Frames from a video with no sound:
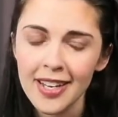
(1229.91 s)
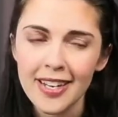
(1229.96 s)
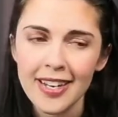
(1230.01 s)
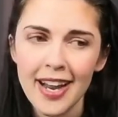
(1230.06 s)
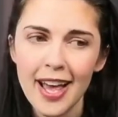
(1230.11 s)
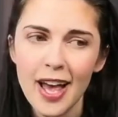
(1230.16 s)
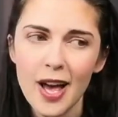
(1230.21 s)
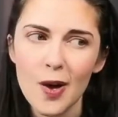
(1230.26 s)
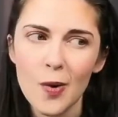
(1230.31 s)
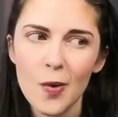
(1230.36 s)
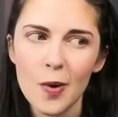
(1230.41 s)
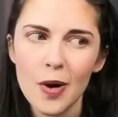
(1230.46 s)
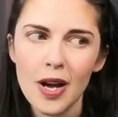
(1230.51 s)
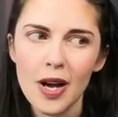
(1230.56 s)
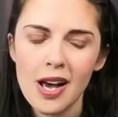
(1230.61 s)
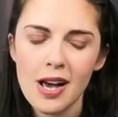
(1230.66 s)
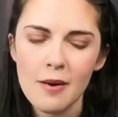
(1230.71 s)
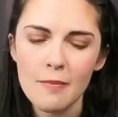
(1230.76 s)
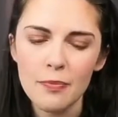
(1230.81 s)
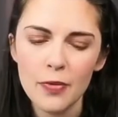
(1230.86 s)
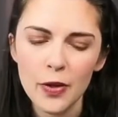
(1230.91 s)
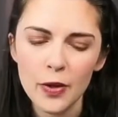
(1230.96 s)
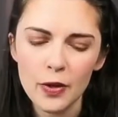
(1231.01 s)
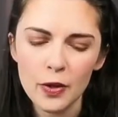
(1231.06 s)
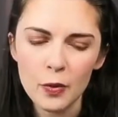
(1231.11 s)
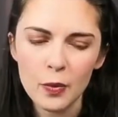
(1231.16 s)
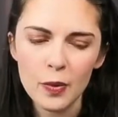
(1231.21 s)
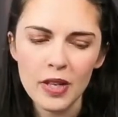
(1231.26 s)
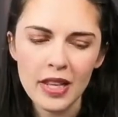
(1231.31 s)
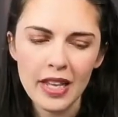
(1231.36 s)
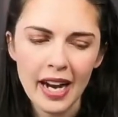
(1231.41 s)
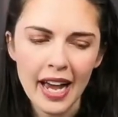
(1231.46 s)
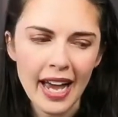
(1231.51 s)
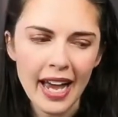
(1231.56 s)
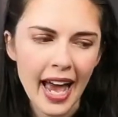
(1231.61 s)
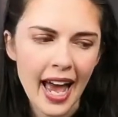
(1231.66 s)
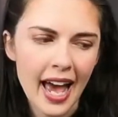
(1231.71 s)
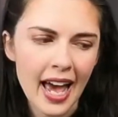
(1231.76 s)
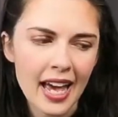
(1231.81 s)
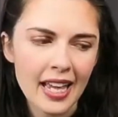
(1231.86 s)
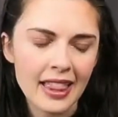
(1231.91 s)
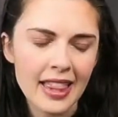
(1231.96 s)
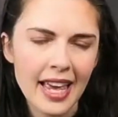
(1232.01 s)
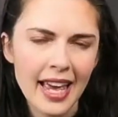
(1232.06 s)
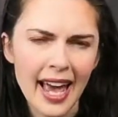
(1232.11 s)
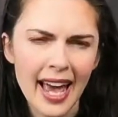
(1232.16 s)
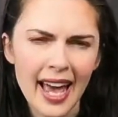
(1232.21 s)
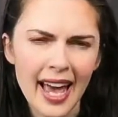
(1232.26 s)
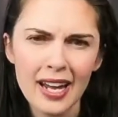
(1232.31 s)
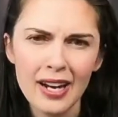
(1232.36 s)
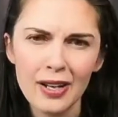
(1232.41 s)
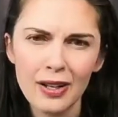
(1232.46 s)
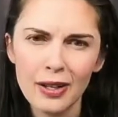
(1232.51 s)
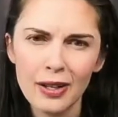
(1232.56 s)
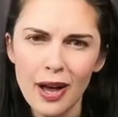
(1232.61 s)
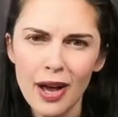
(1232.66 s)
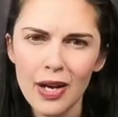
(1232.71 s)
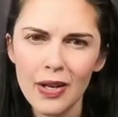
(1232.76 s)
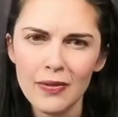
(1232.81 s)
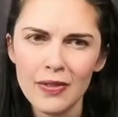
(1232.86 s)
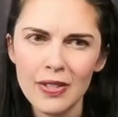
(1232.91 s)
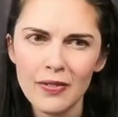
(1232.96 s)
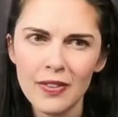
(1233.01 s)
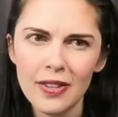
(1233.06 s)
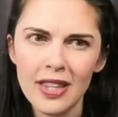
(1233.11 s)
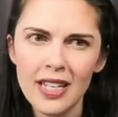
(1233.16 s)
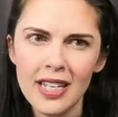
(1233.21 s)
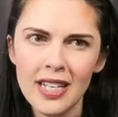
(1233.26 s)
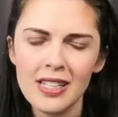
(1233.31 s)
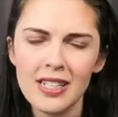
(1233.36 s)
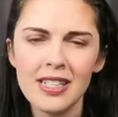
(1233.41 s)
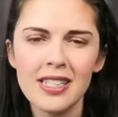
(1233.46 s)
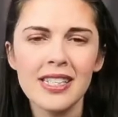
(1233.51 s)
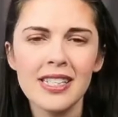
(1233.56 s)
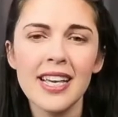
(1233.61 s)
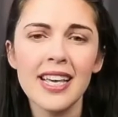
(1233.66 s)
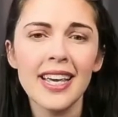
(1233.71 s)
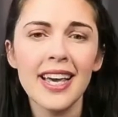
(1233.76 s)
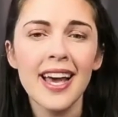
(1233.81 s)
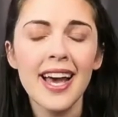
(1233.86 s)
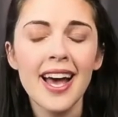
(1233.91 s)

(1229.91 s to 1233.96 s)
Now, the Goodwill that I had, they had a lot of different things that it's like